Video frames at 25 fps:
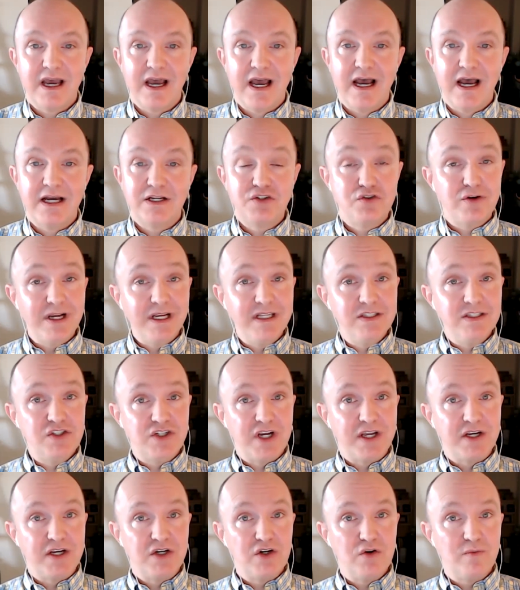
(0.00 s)
Uh,
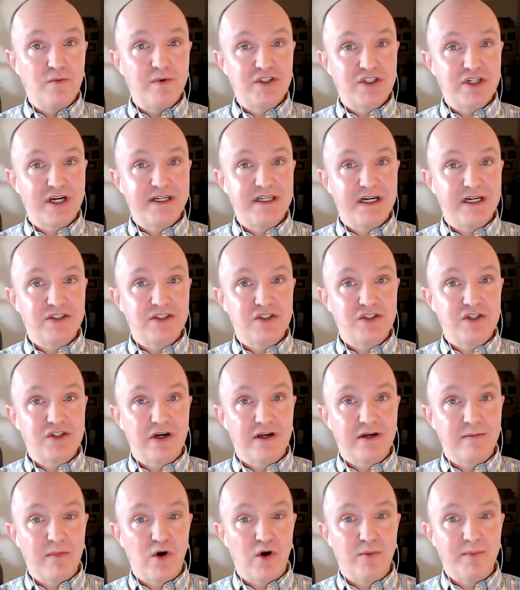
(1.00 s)
transgender, which I touched
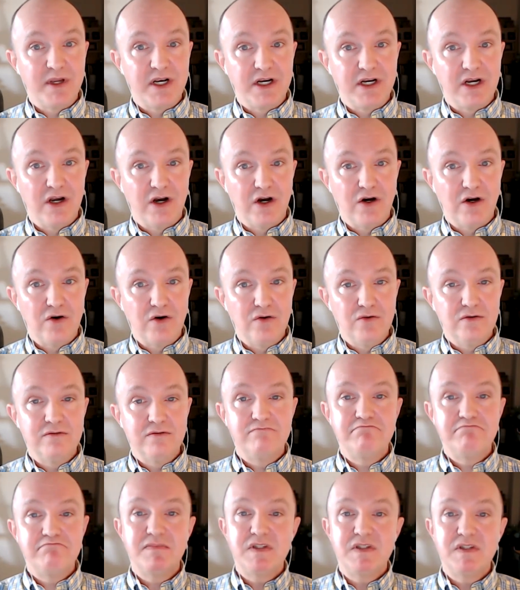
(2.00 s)
on a moment ago,
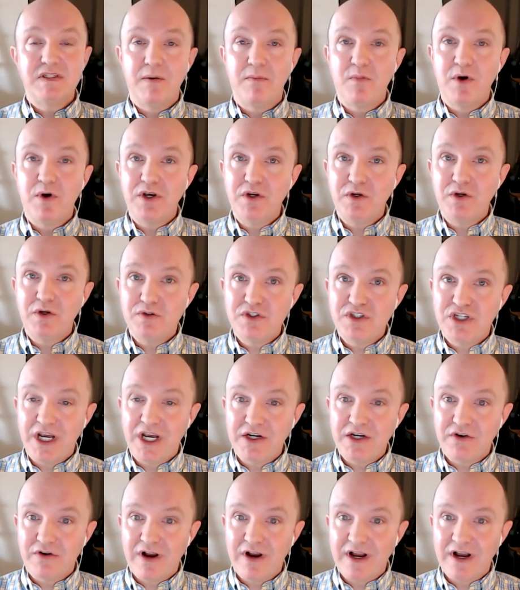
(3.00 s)
someone whose
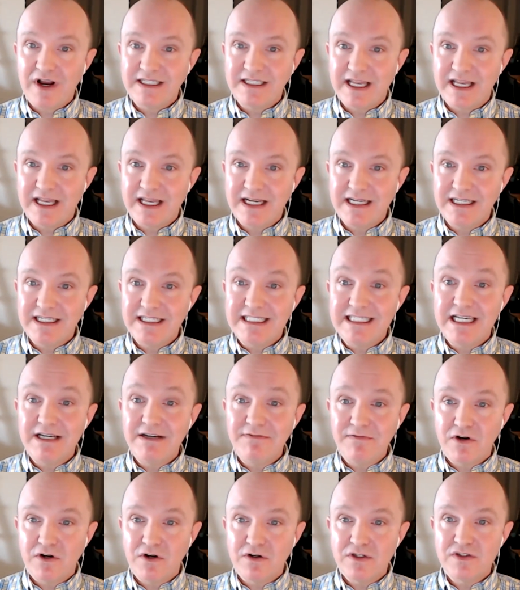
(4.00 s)
gender identity
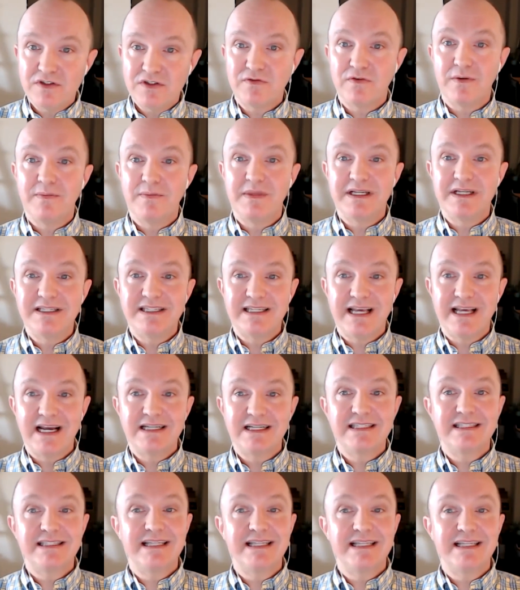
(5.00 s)
differs from the
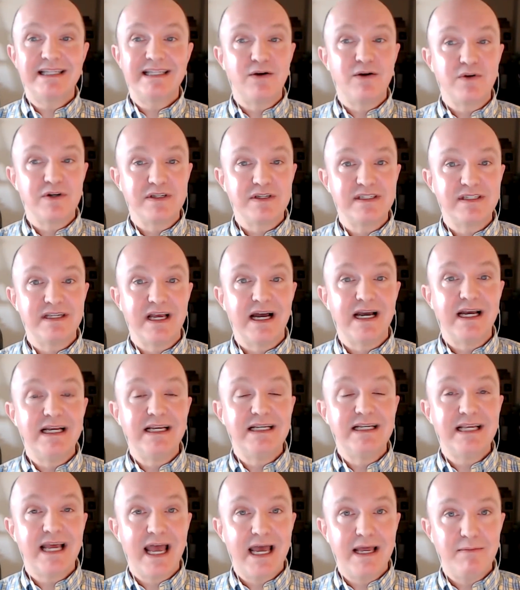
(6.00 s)
sex that they were
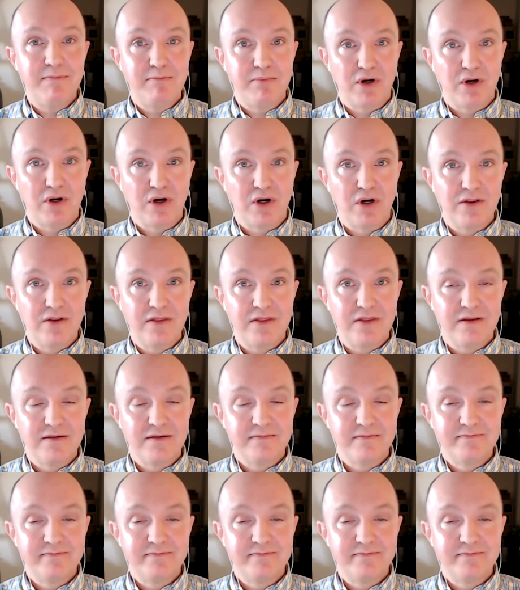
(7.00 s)
assigned at birth.